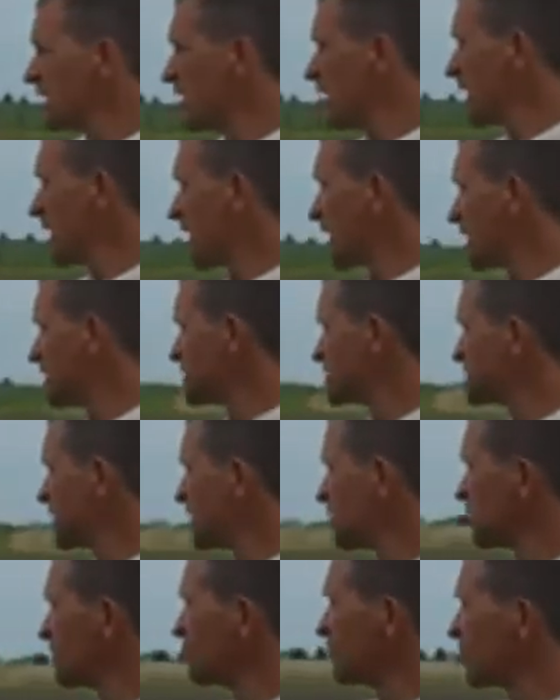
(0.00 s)
And
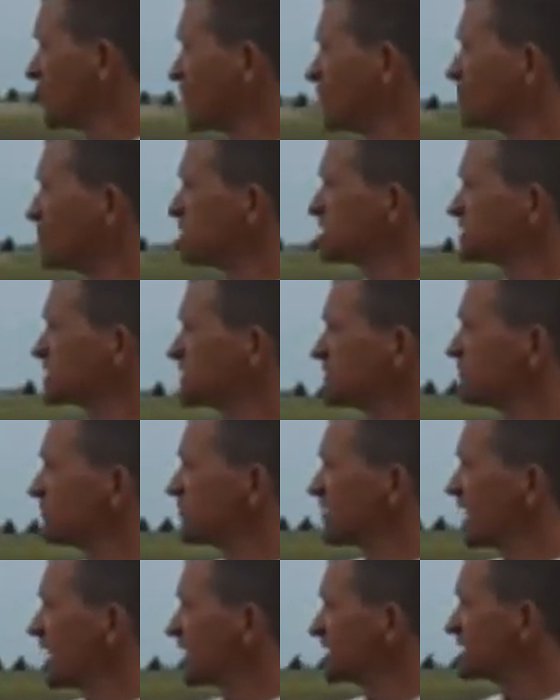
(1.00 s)
we're very appreciative of
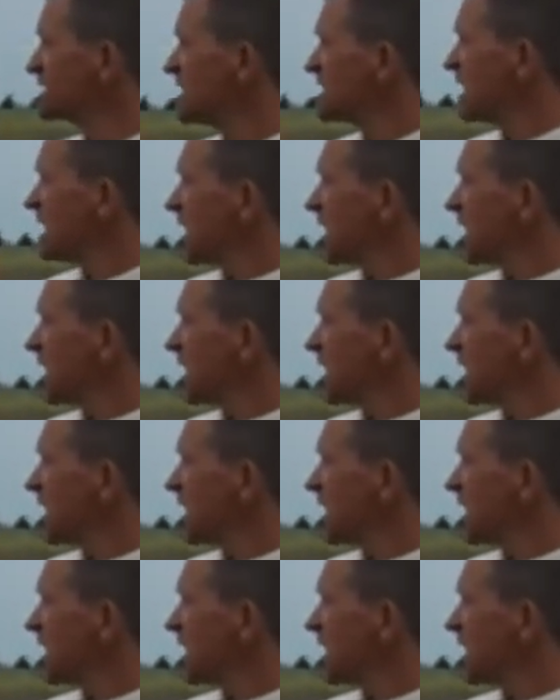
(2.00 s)
that.